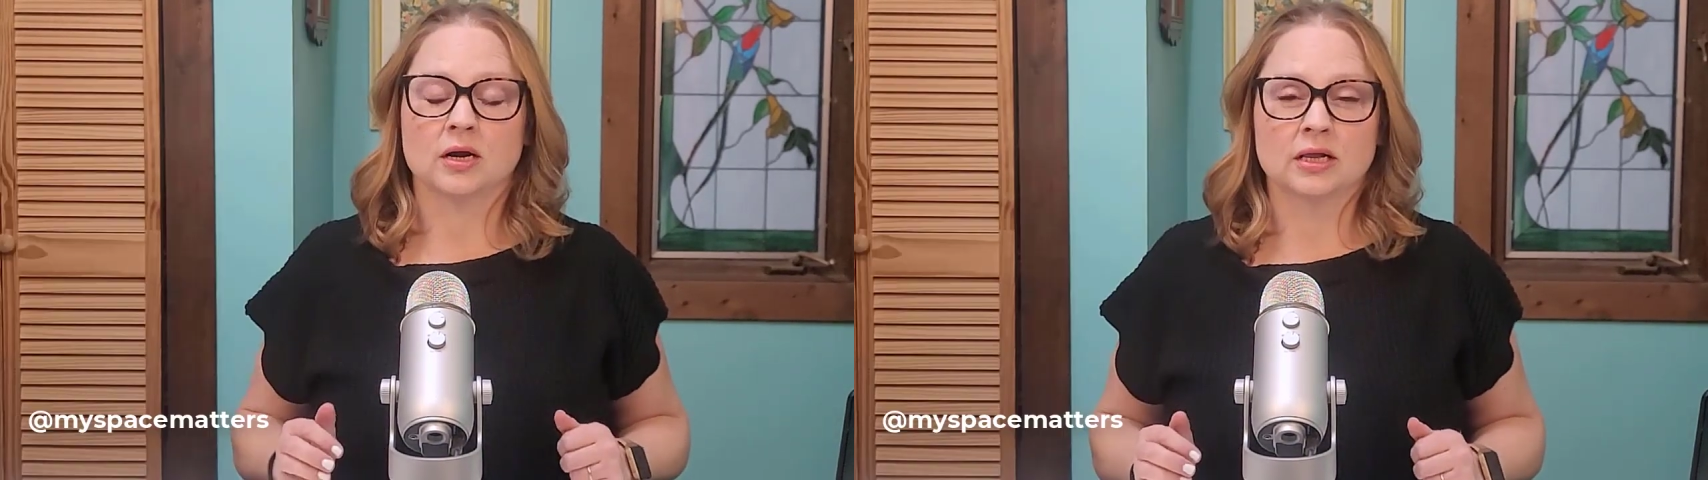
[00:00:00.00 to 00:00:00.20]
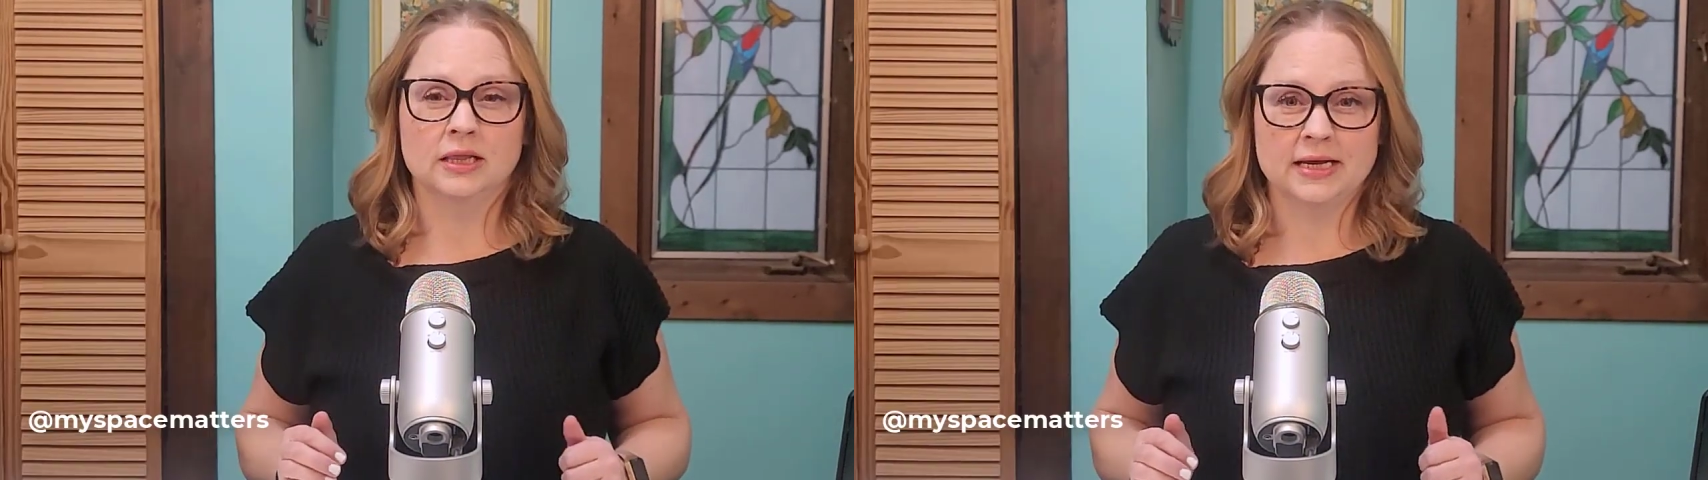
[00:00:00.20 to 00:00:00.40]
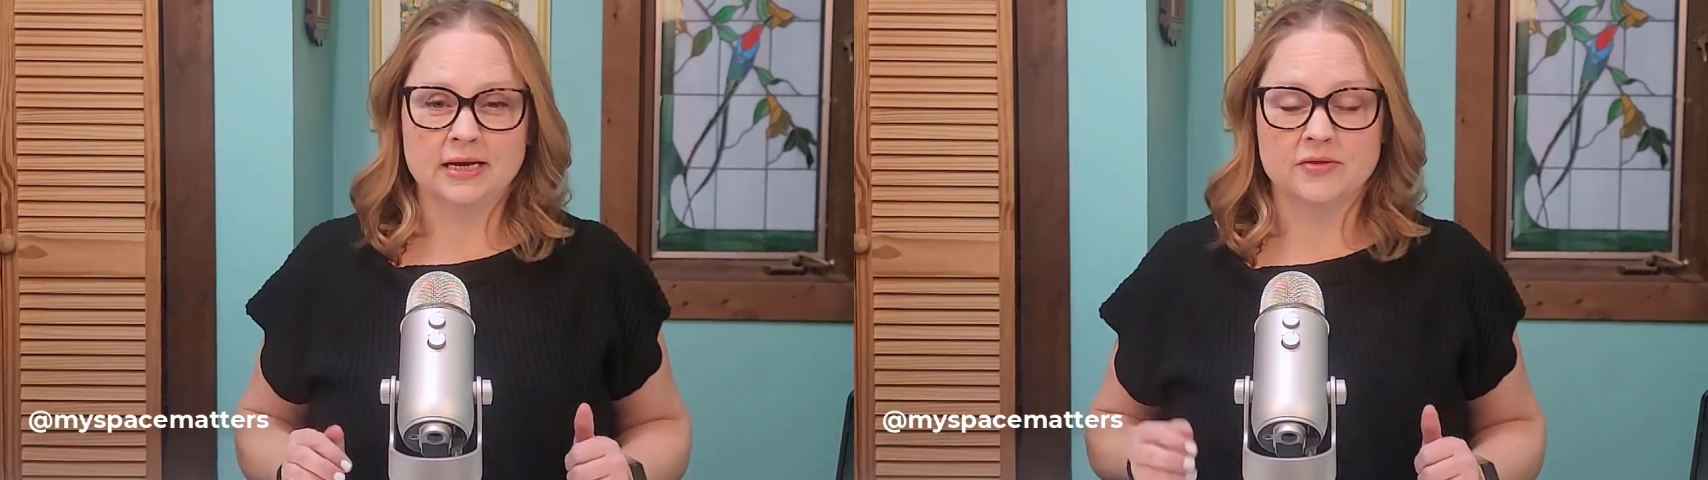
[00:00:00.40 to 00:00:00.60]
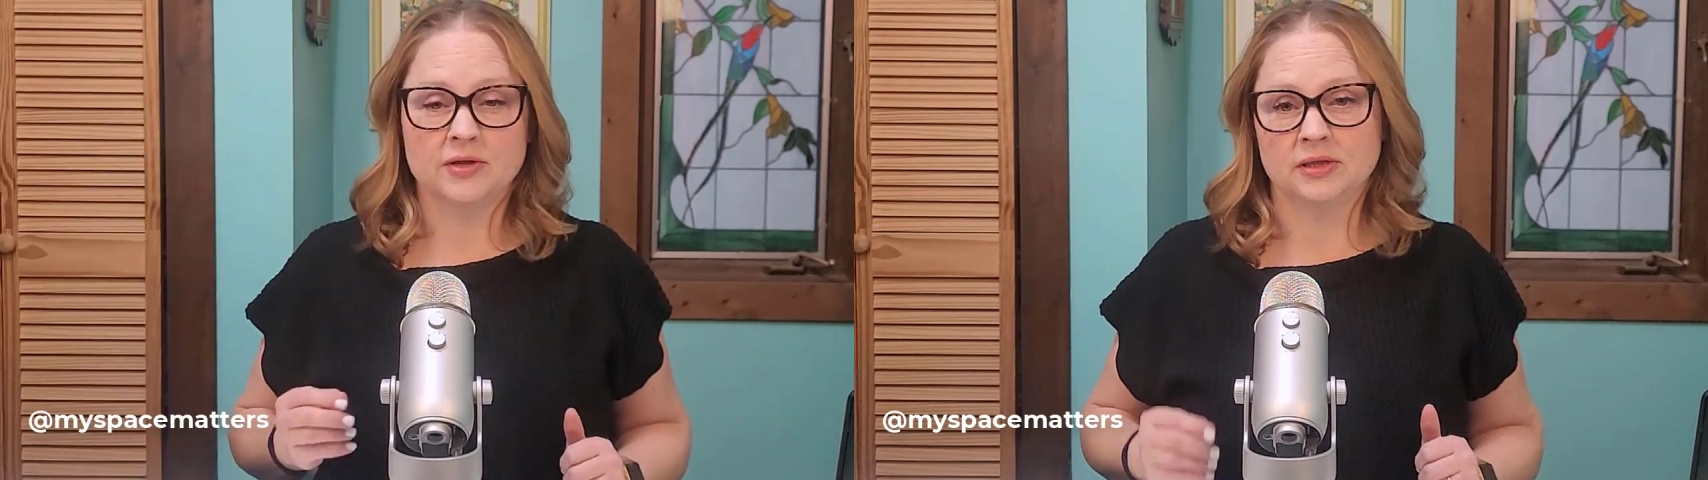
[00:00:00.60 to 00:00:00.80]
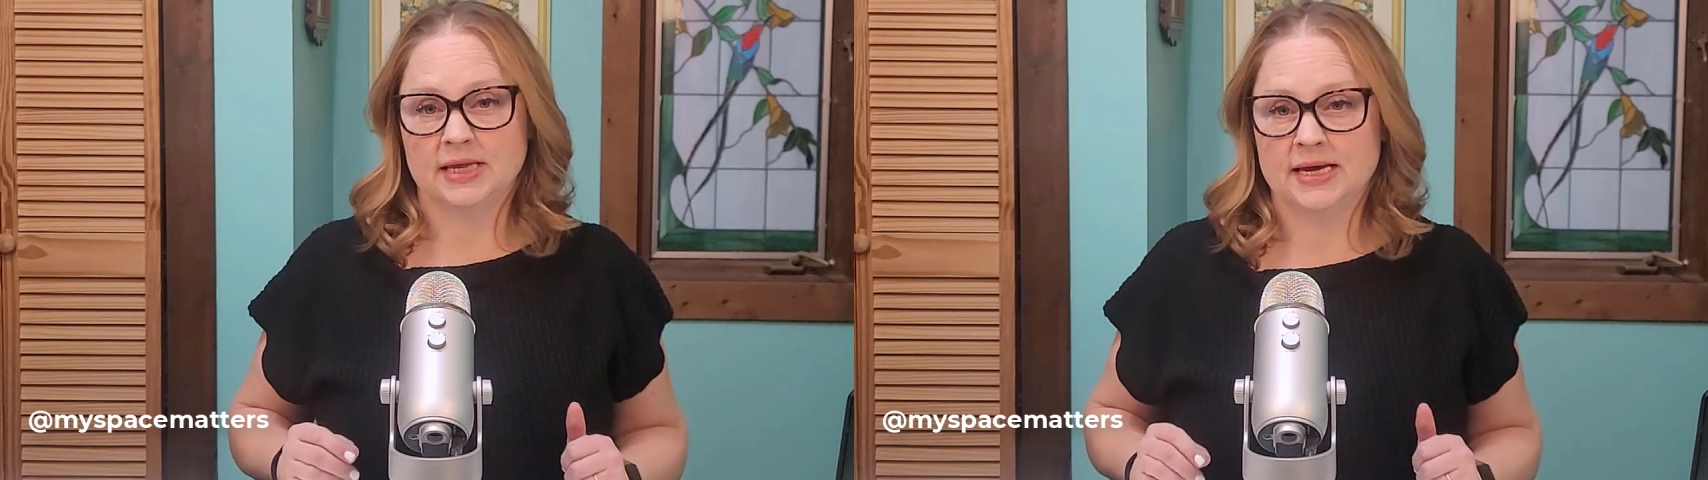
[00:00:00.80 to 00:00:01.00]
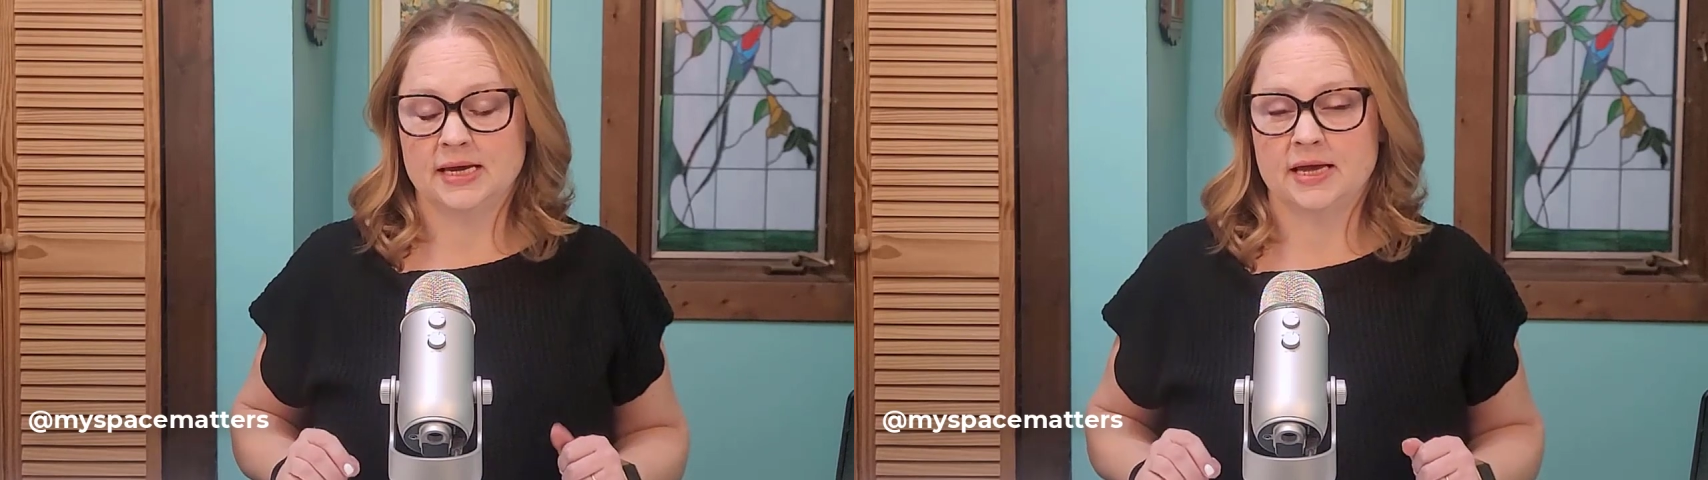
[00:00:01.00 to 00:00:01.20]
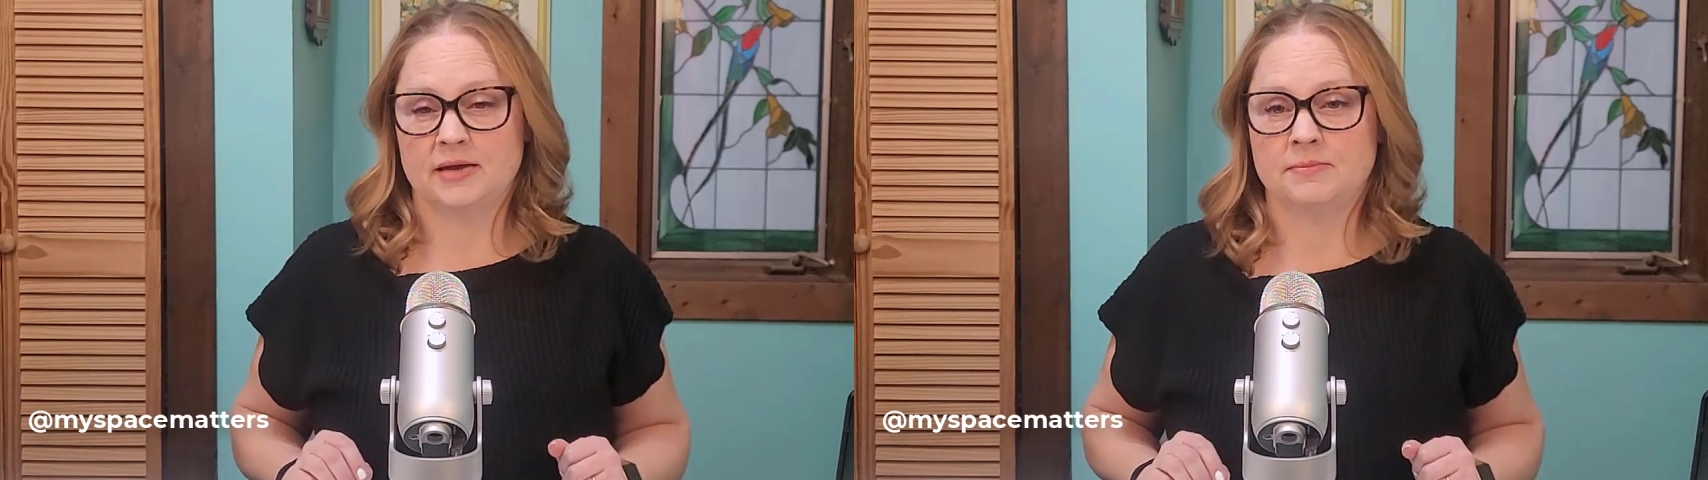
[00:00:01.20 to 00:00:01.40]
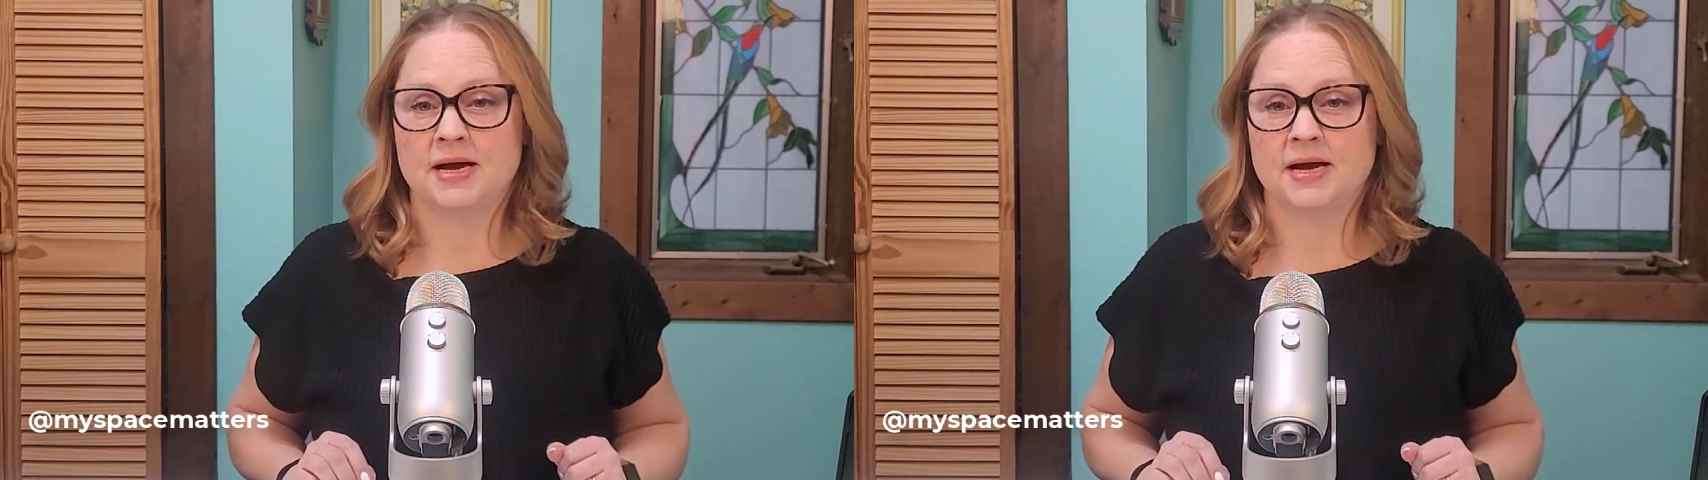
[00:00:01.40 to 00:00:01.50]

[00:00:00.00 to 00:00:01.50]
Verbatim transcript: click the link in my